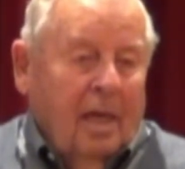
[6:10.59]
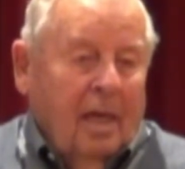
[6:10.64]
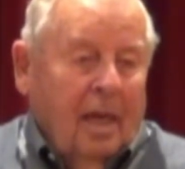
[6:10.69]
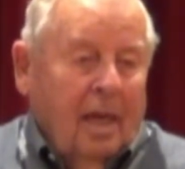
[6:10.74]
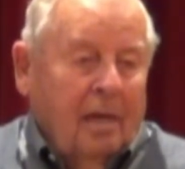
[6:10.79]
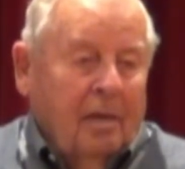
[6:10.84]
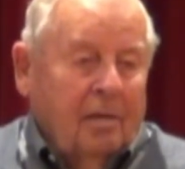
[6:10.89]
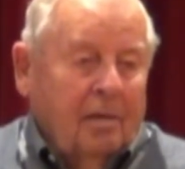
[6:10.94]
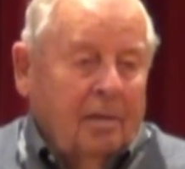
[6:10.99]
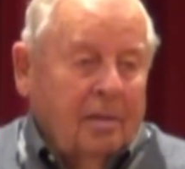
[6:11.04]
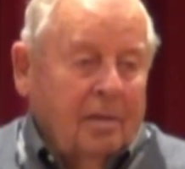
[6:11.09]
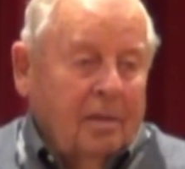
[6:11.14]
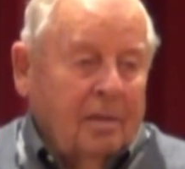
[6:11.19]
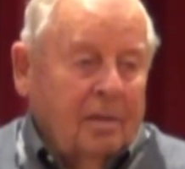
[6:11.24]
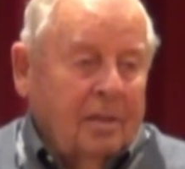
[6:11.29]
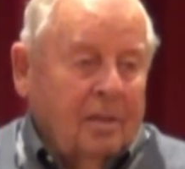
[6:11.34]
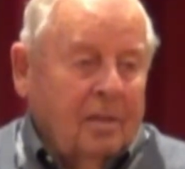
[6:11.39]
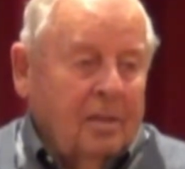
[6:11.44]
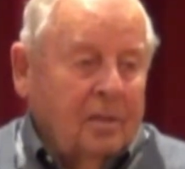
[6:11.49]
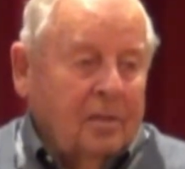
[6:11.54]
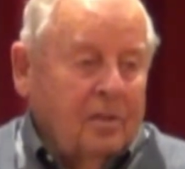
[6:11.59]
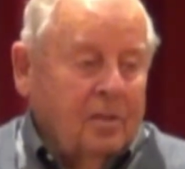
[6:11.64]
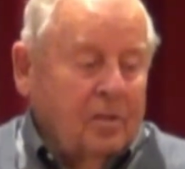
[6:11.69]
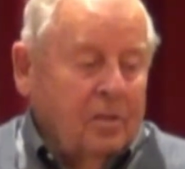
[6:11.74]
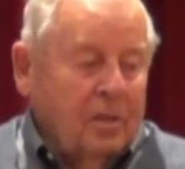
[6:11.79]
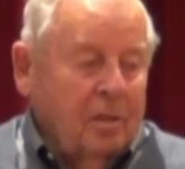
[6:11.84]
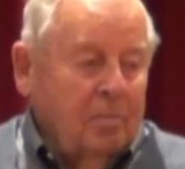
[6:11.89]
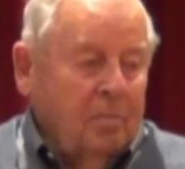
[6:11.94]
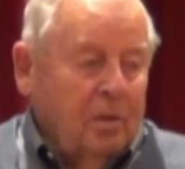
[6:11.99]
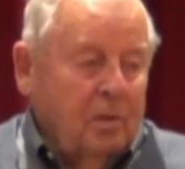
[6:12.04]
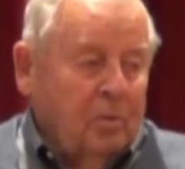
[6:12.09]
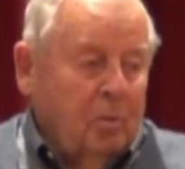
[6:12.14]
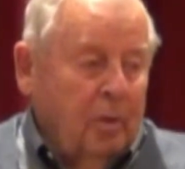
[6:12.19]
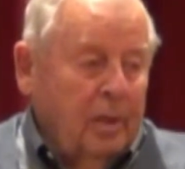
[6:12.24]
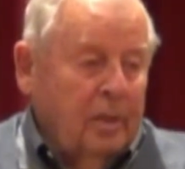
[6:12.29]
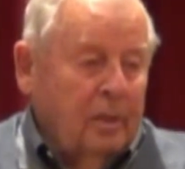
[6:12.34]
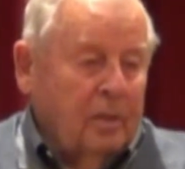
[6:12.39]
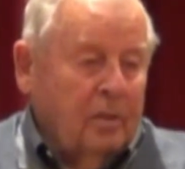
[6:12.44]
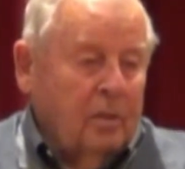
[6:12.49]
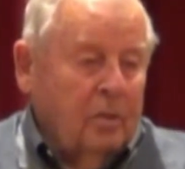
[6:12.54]
And the distance in
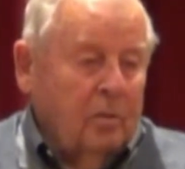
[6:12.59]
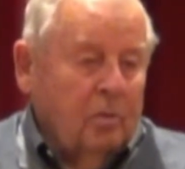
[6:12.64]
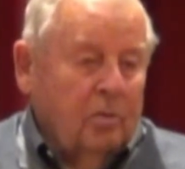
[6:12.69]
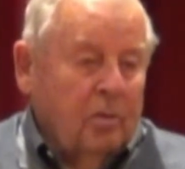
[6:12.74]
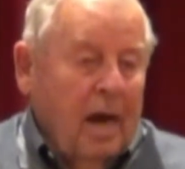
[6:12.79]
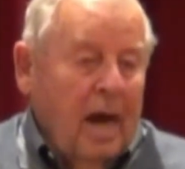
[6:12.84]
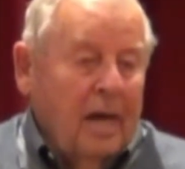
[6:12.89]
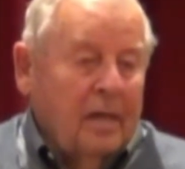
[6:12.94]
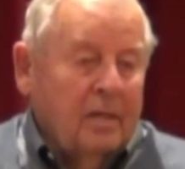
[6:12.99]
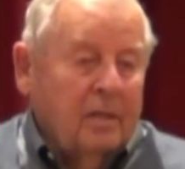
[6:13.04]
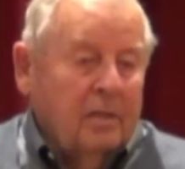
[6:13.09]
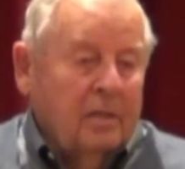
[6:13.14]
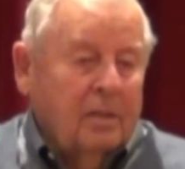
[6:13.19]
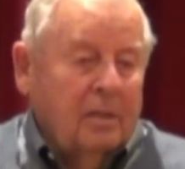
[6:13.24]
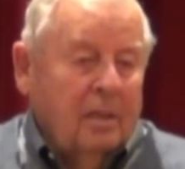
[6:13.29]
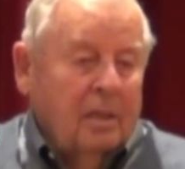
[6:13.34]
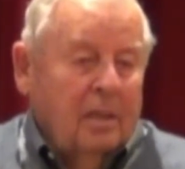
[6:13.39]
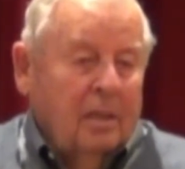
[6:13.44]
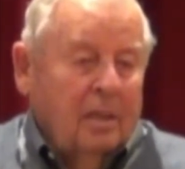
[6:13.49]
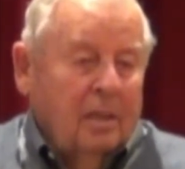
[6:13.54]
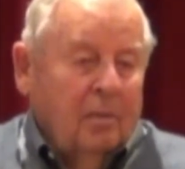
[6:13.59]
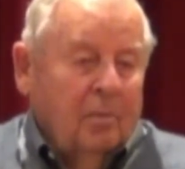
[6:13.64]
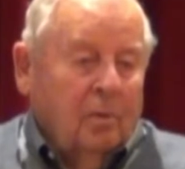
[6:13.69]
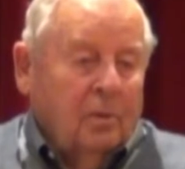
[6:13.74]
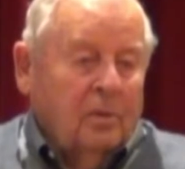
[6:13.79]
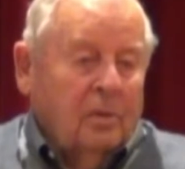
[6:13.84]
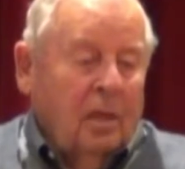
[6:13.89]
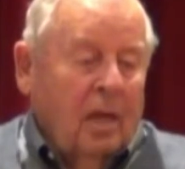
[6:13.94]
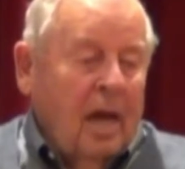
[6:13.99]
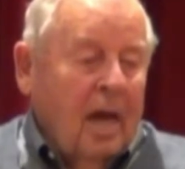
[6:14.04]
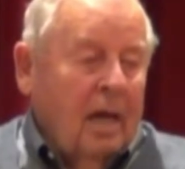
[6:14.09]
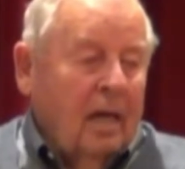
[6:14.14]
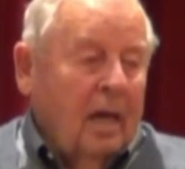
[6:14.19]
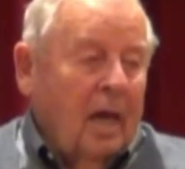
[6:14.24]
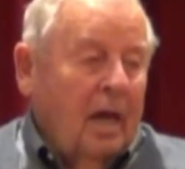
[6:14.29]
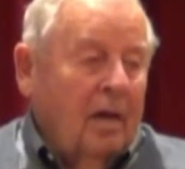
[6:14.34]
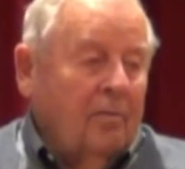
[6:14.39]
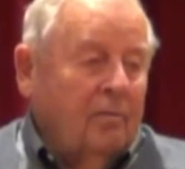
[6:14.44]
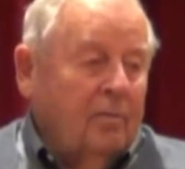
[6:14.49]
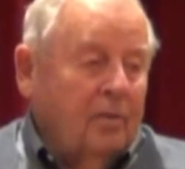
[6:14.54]
between the two garages was a lot
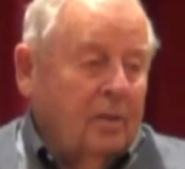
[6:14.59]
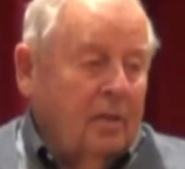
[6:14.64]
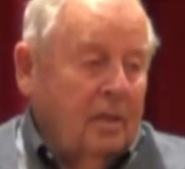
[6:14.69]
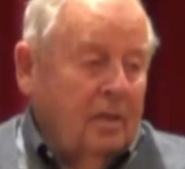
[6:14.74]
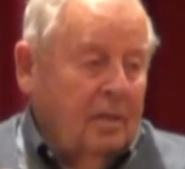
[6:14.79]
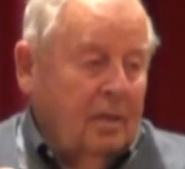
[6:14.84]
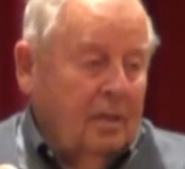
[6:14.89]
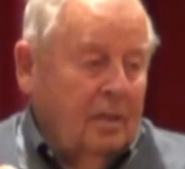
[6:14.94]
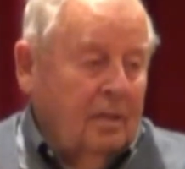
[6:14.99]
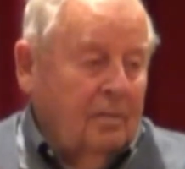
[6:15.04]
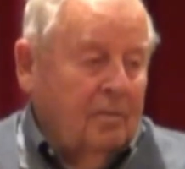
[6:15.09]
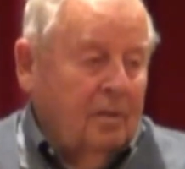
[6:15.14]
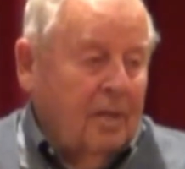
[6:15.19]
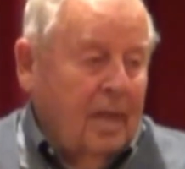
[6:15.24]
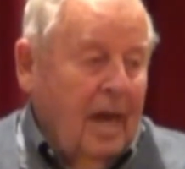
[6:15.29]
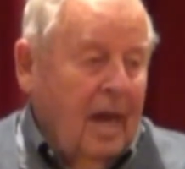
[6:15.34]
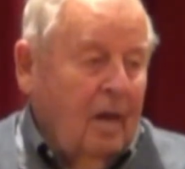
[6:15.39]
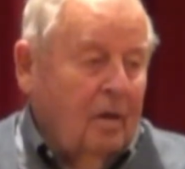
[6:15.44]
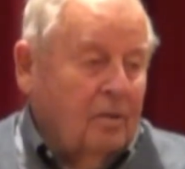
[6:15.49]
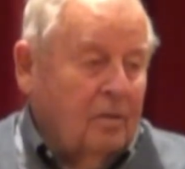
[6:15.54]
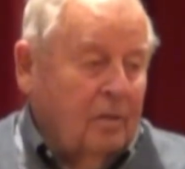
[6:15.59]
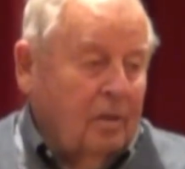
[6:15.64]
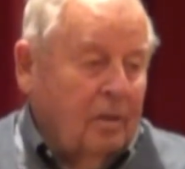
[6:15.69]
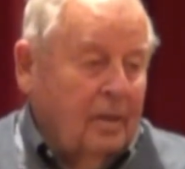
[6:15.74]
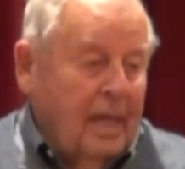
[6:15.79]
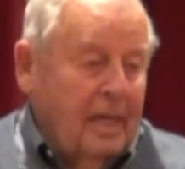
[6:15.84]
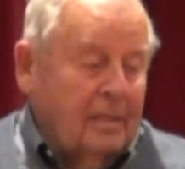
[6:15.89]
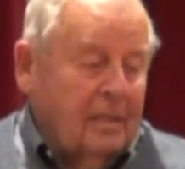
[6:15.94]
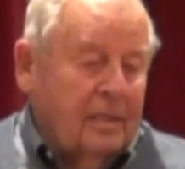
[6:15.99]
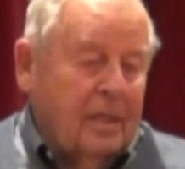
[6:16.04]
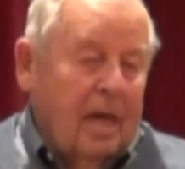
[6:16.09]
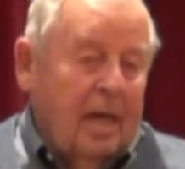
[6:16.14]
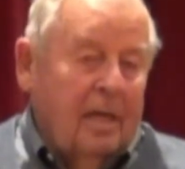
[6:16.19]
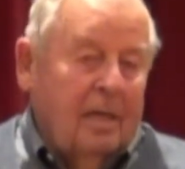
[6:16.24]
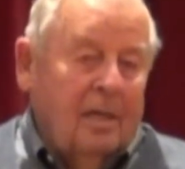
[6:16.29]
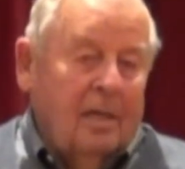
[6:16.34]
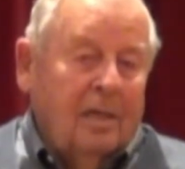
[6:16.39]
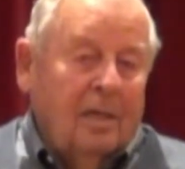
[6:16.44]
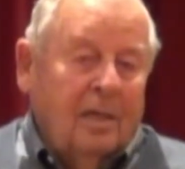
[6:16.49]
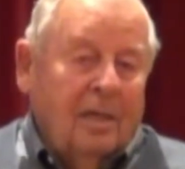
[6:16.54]
line for the house on that side.